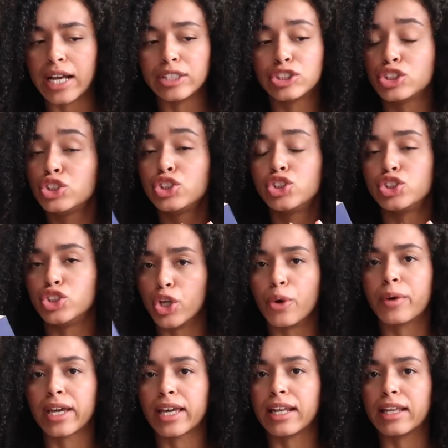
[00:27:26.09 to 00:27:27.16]
I
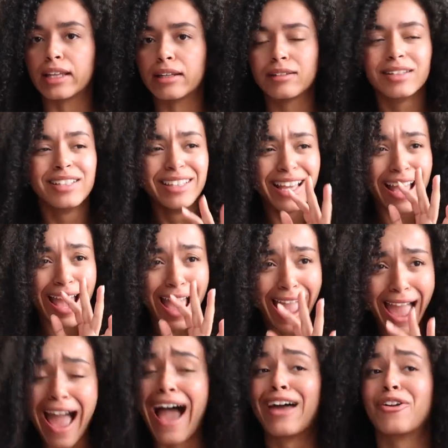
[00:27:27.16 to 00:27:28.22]
don't get it
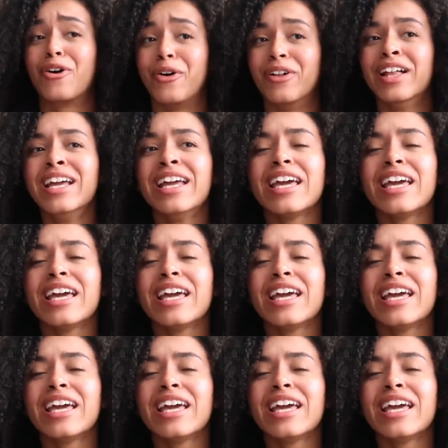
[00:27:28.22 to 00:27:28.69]
at all.